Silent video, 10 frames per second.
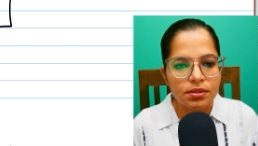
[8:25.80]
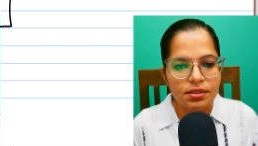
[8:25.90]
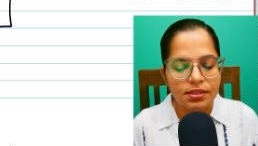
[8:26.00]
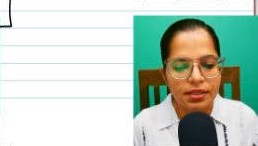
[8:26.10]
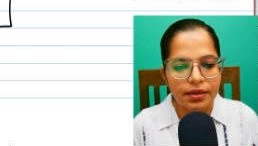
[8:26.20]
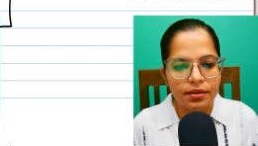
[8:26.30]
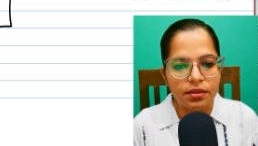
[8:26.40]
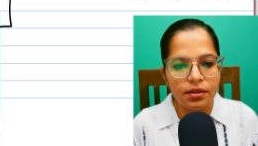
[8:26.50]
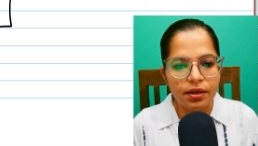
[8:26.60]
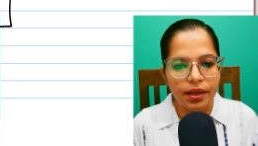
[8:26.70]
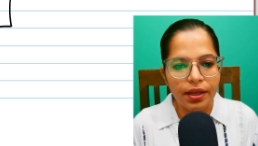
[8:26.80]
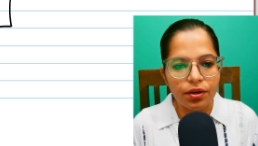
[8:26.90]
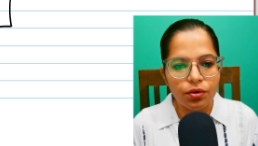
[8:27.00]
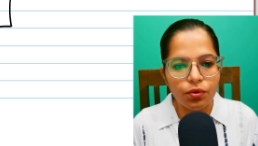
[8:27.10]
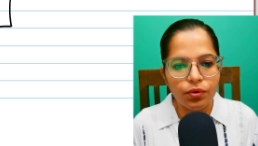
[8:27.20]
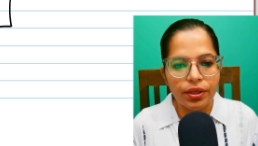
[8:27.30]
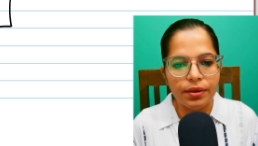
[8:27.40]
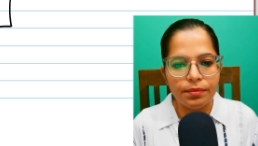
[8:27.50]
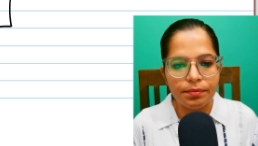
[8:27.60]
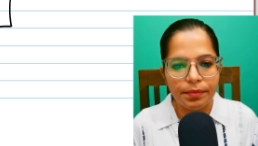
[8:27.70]
sender
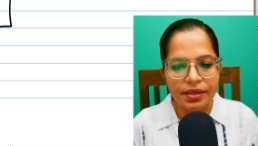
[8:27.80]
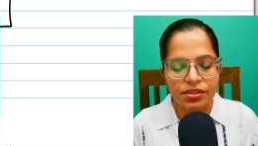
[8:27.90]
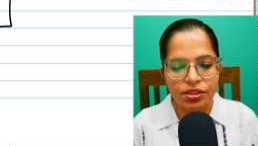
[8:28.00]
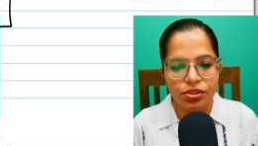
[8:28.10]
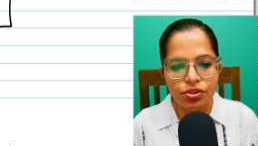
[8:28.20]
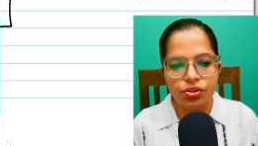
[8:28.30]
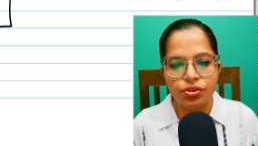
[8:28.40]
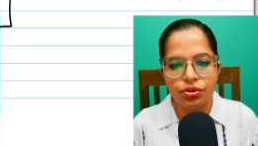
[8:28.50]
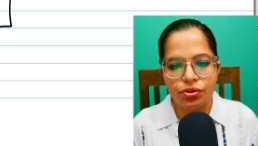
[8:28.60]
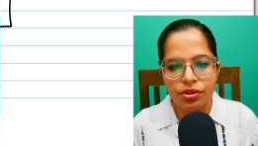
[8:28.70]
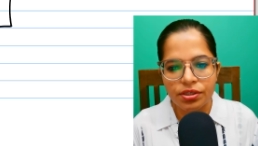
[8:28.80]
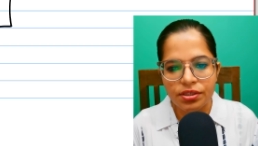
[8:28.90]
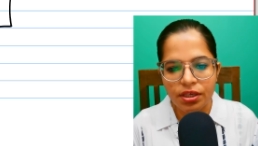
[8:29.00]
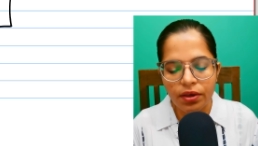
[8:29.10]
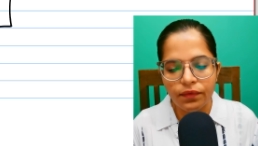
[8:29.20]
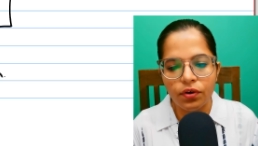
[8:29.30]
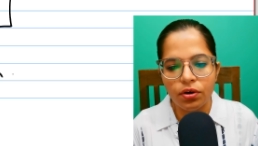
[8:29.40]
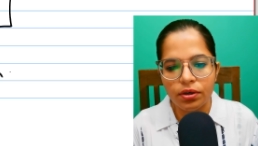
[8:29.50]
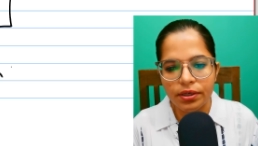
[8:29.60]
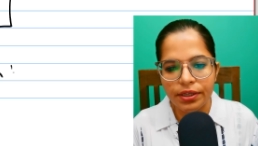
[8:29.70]
encoding message
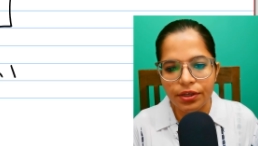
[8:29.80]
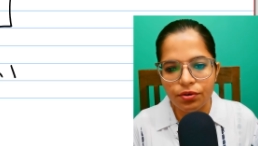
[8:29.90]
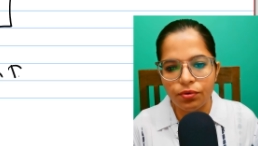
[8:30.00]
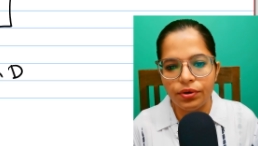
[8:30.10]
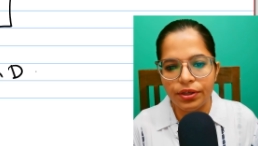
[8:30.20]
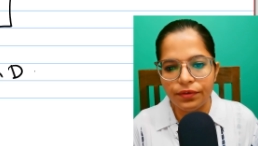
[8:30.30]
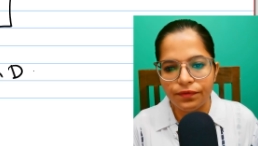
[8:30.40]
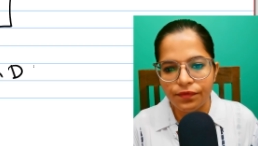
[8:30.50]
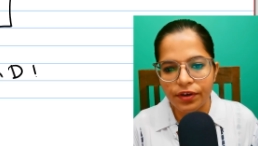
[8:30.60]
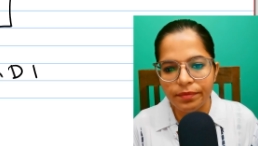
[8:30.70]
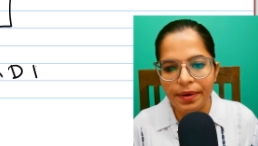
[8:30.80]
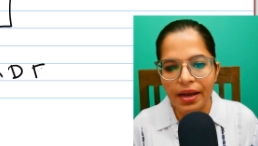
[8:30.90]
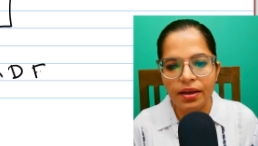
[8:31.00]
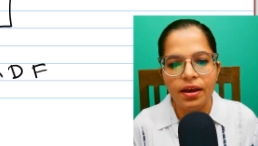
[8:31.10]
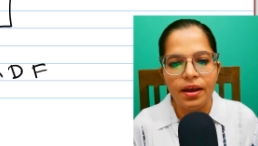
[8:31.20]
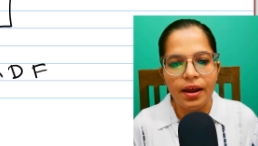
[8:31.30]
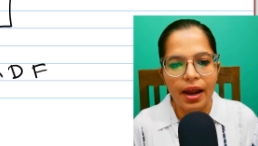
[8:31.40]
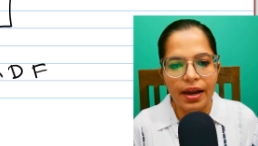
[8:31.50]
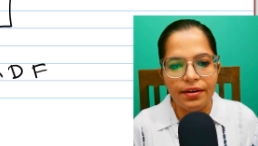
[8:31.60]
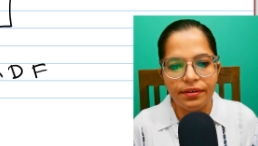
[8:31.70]
receiver decoding feedback
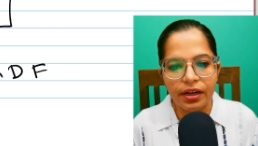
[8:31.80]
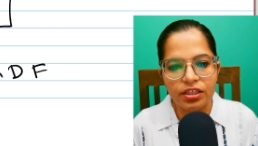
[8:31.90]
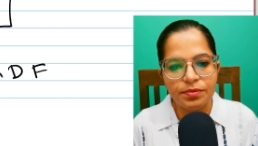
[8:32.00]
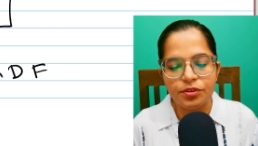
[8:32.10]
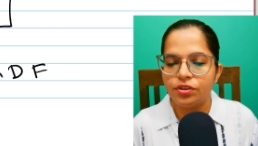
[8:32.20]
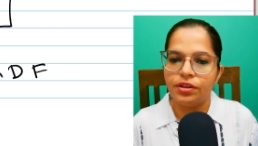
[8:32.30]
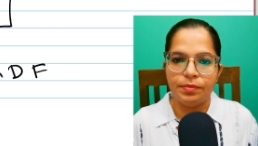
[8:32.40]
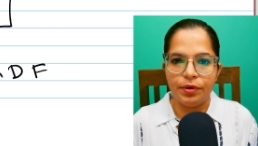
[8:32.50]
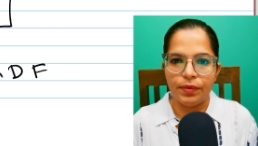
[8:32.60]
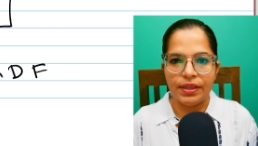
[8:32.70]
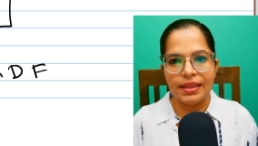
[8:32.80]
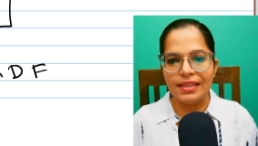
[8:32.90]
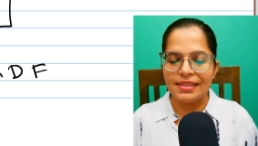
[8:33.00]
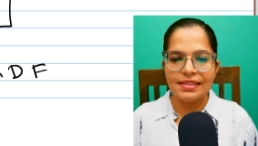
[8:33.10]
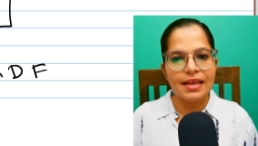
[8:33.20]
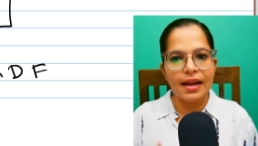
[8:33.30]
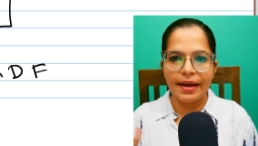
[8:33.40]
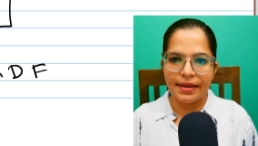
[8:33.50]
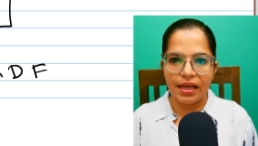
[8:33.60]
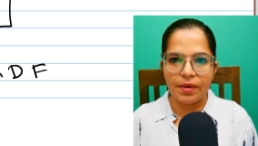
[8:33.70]
and transmission in between. This is our
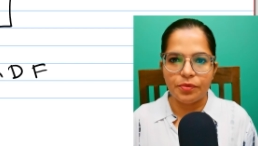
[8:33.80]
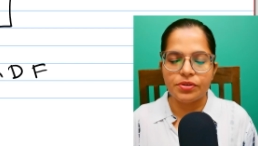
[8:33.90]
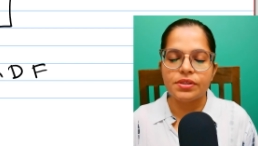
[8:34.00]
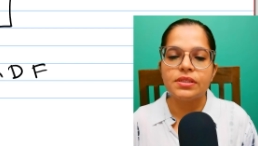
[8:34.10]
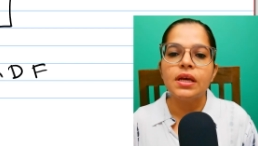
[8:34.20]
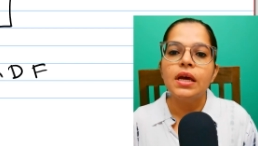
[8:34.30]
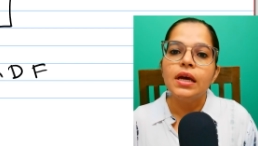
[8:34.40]
entire process.